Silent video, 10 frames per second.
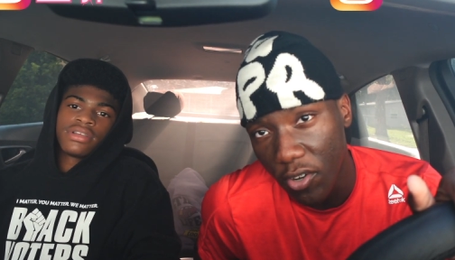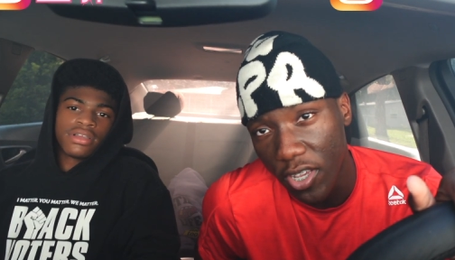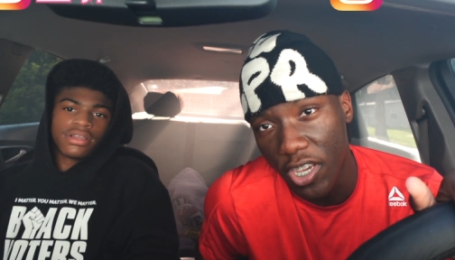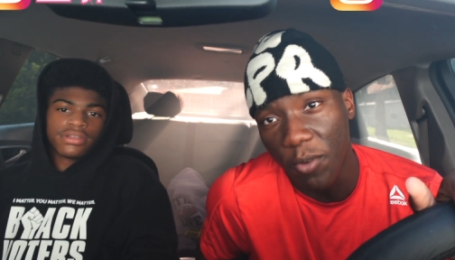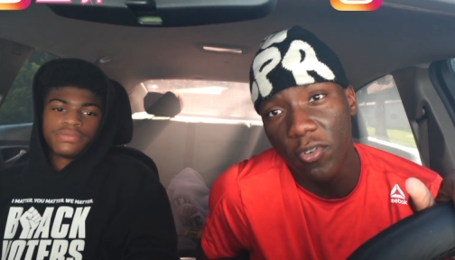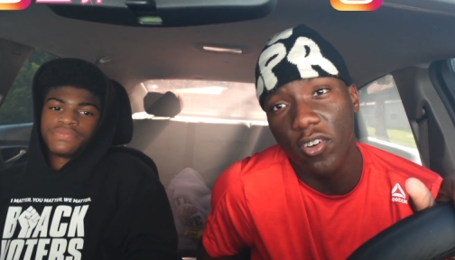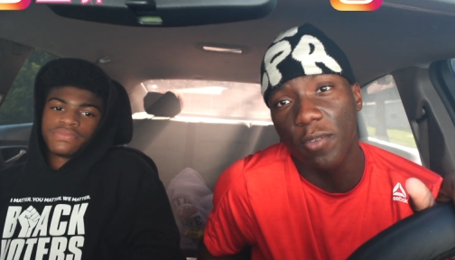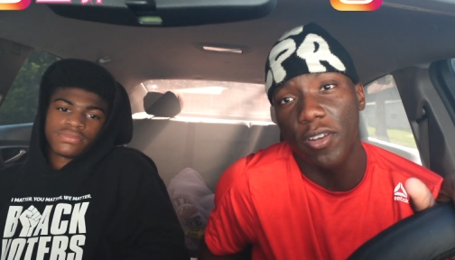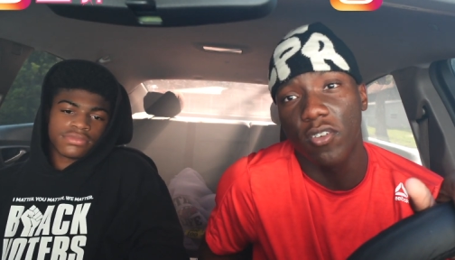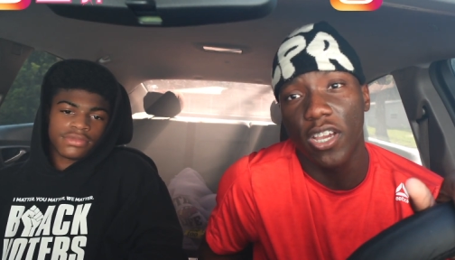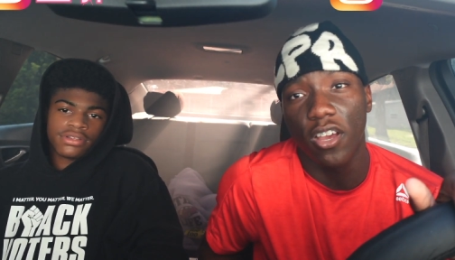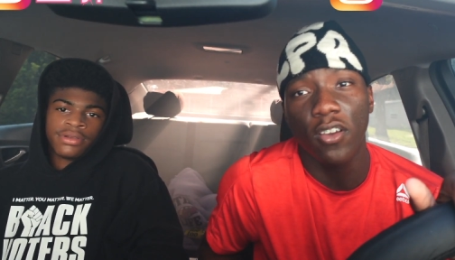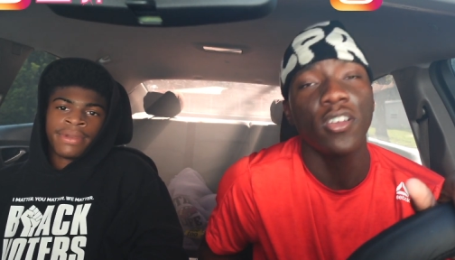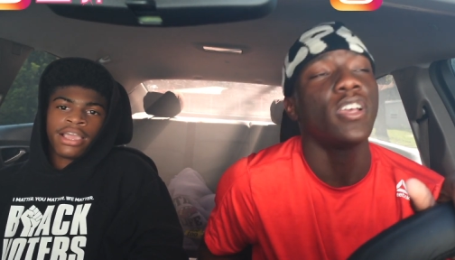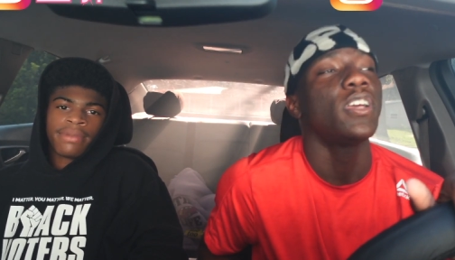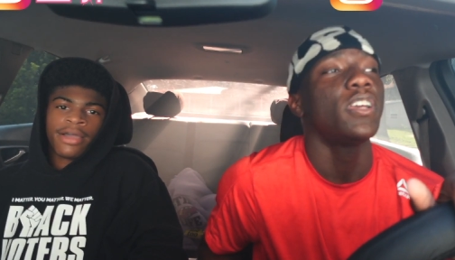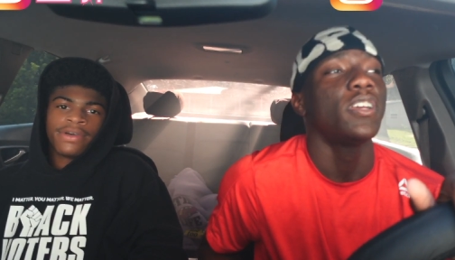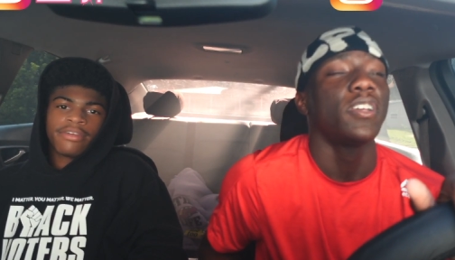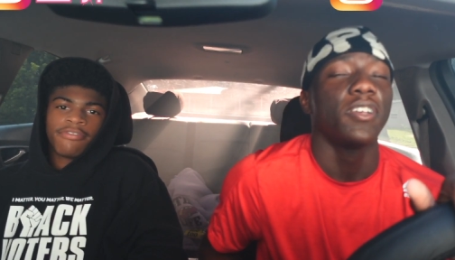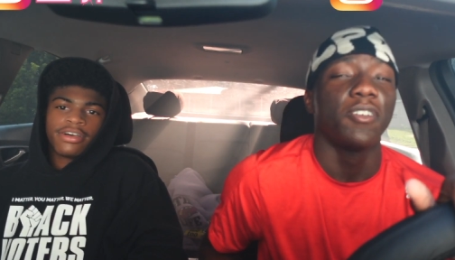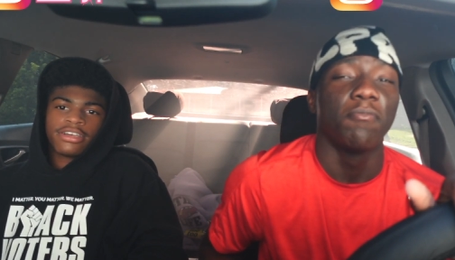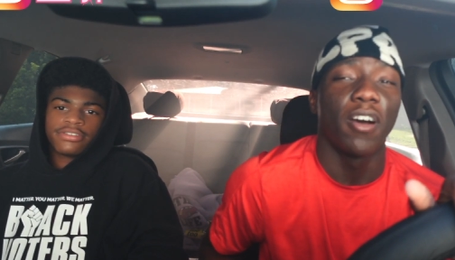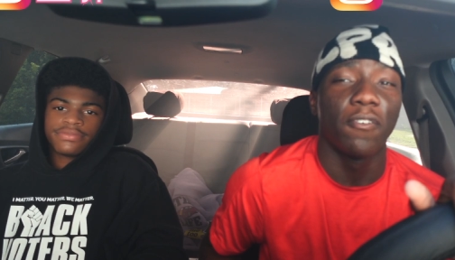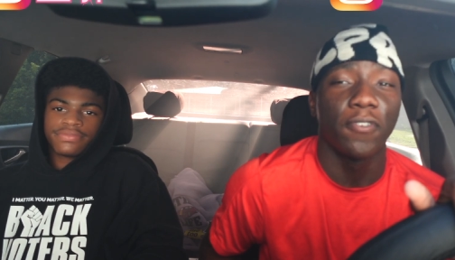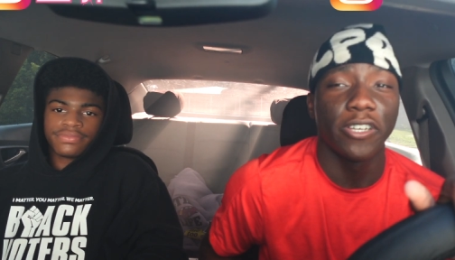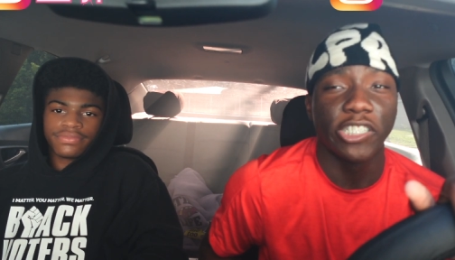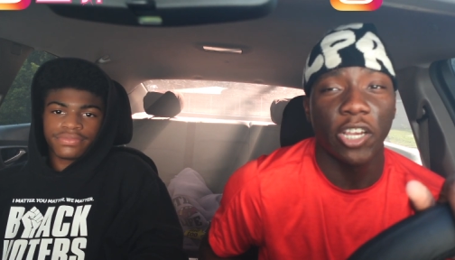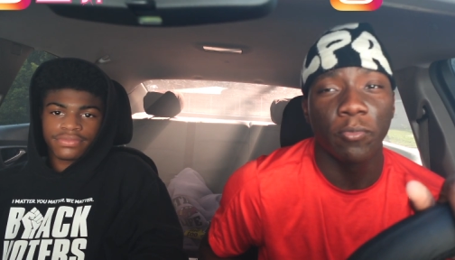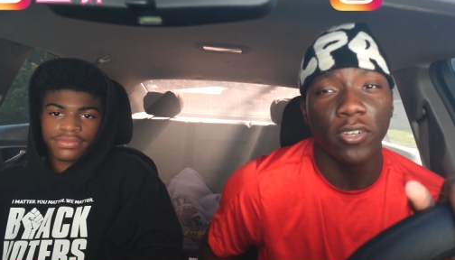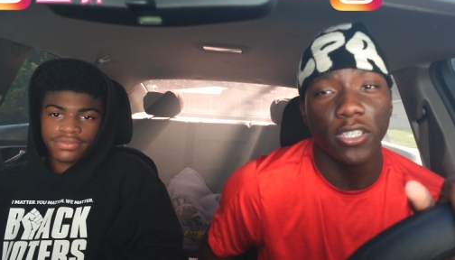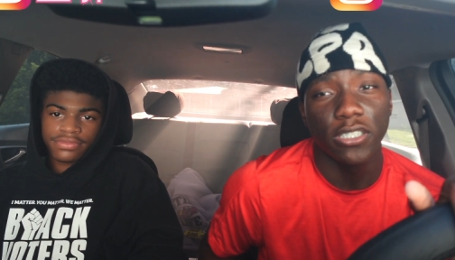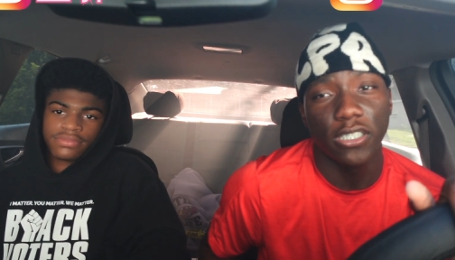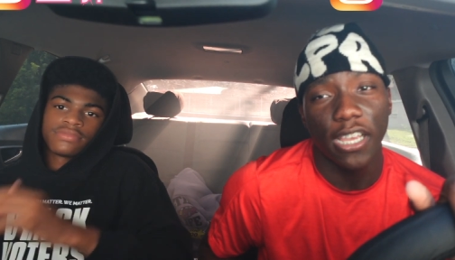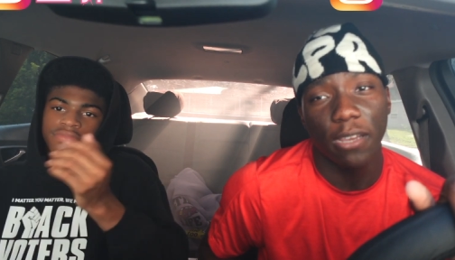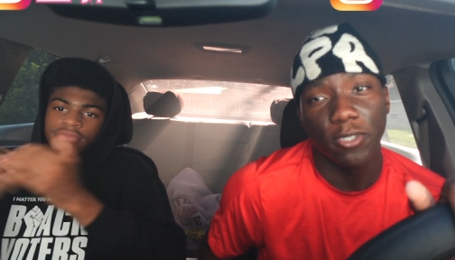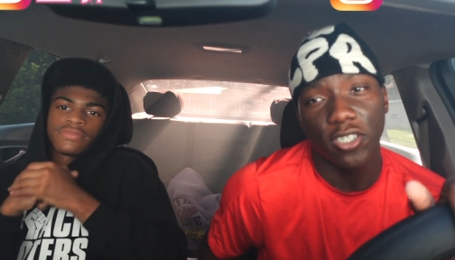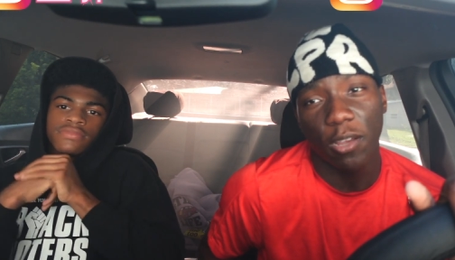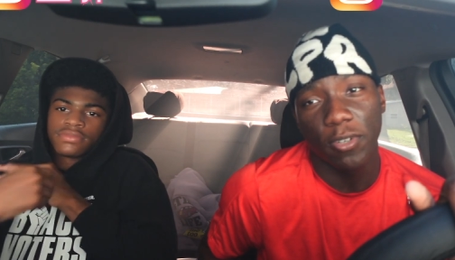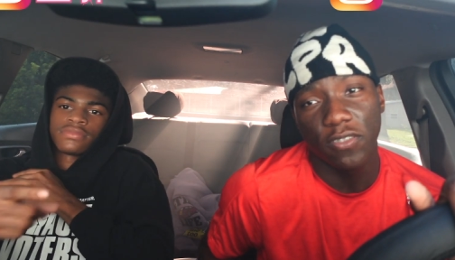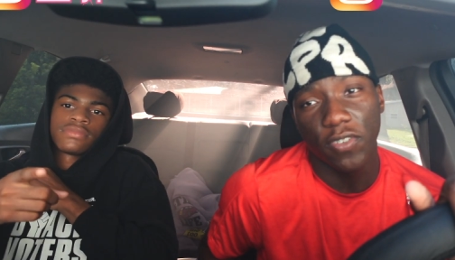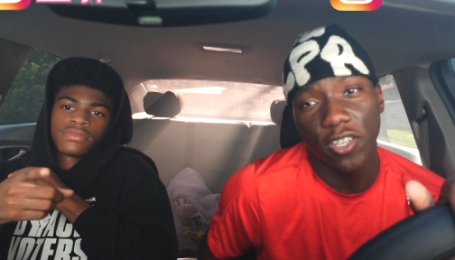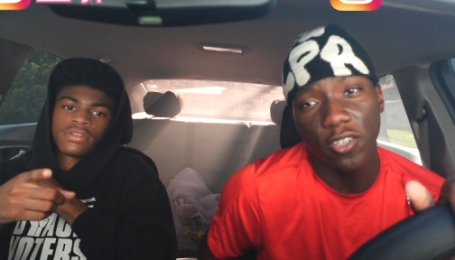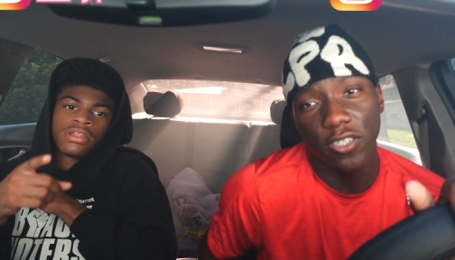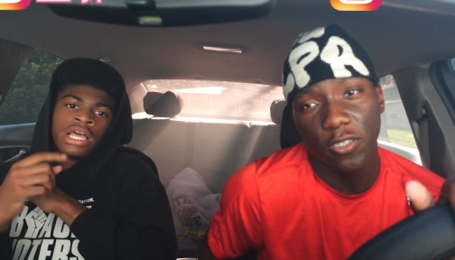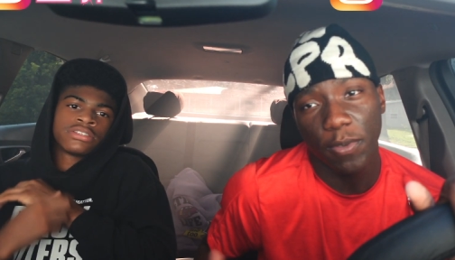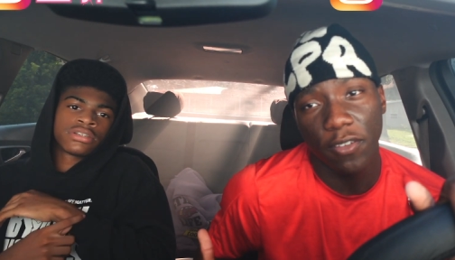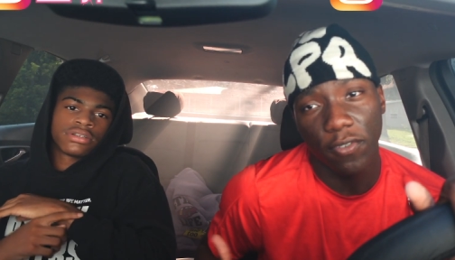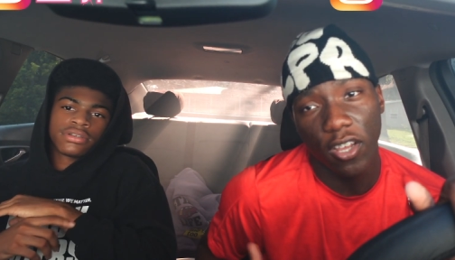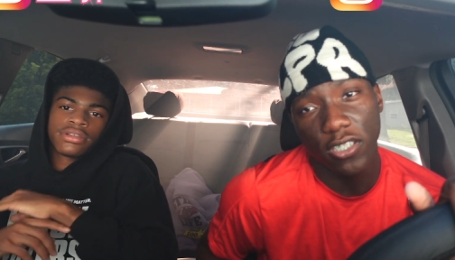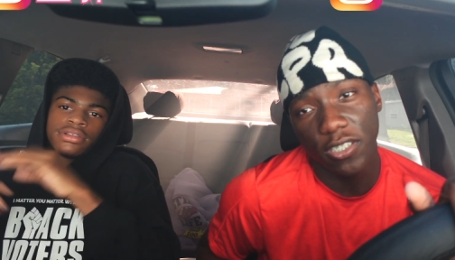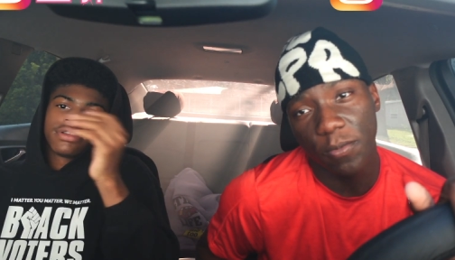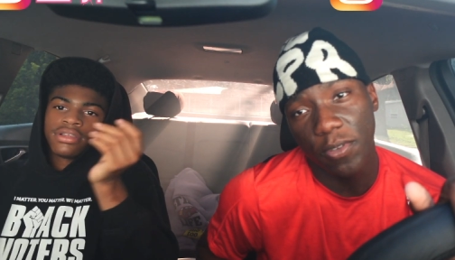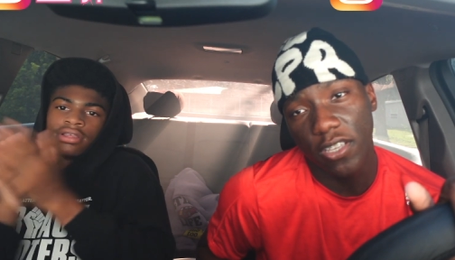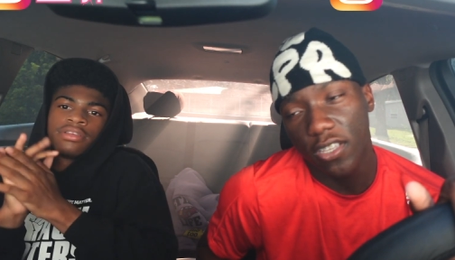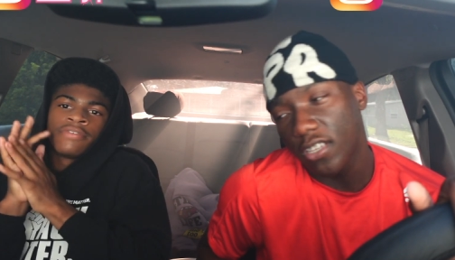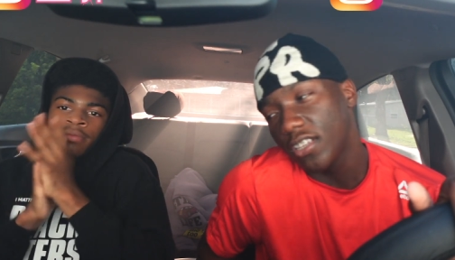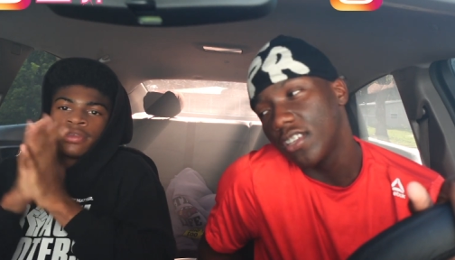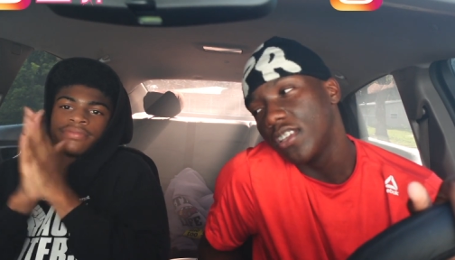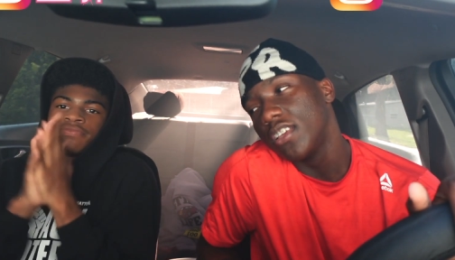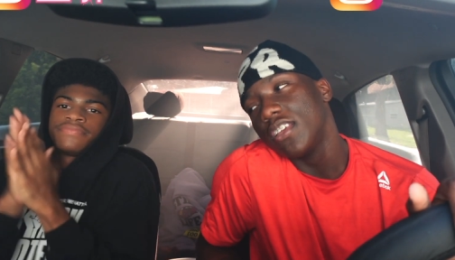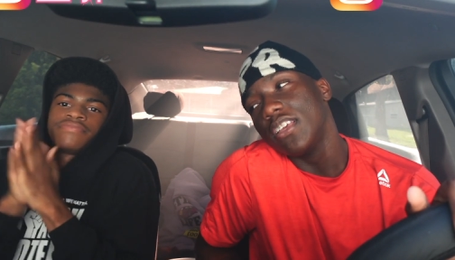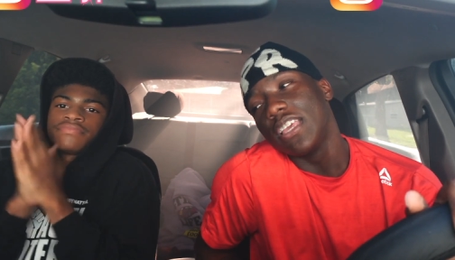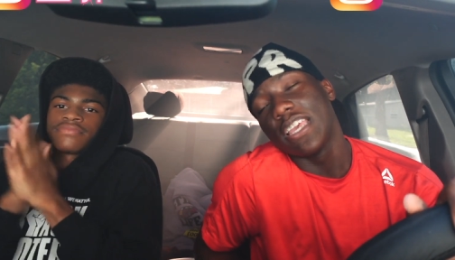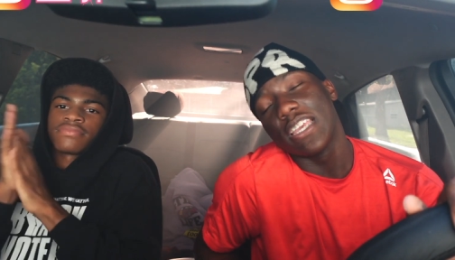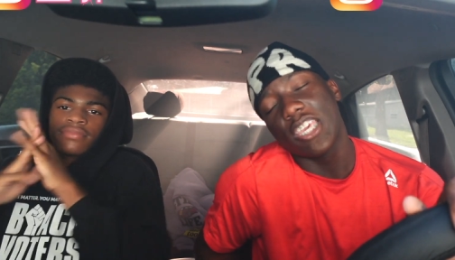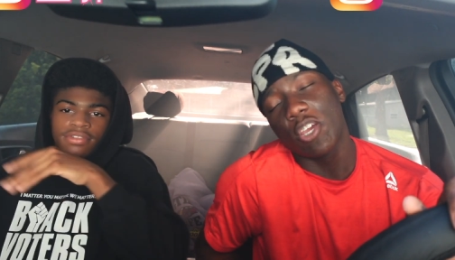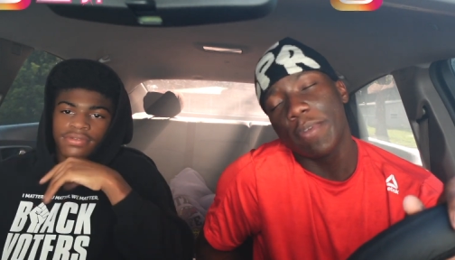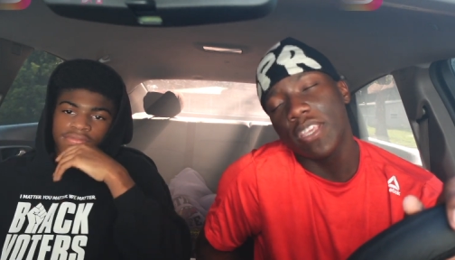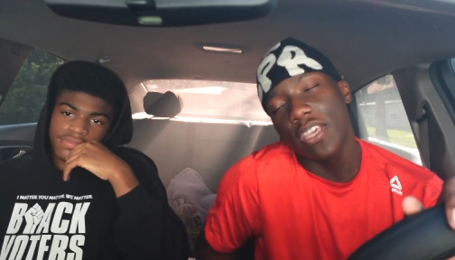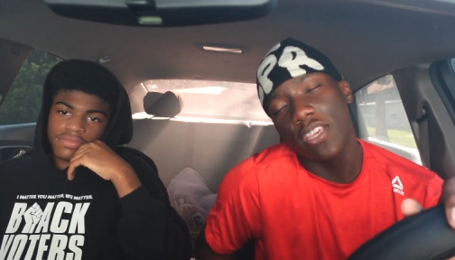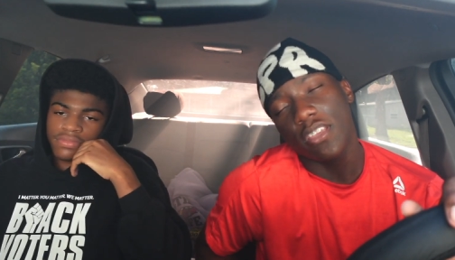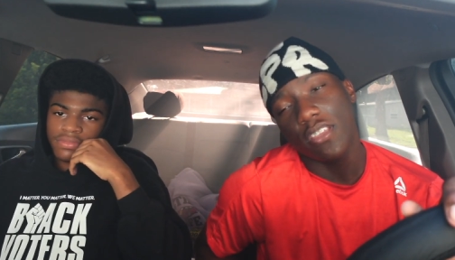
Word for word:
Speaker 1: on the camera. Hold it bit don't cut off. But I'm like, what the fuck? Well, I fuck with y'all boys. Like, comment, subscribe on this video. Speedy vlogs in a bit. Hear me? And care about the game.